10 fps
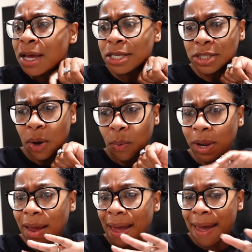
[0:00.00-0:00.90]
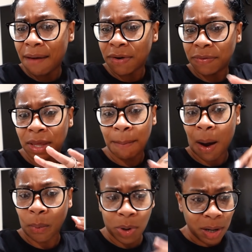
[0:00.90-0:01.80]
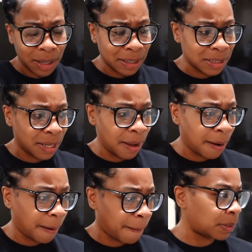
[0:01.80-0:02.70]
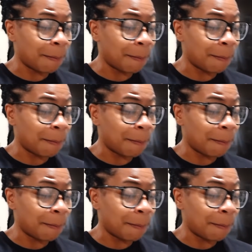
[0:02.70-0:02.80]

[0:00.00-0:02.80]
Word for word: so we'll have everything my rug is here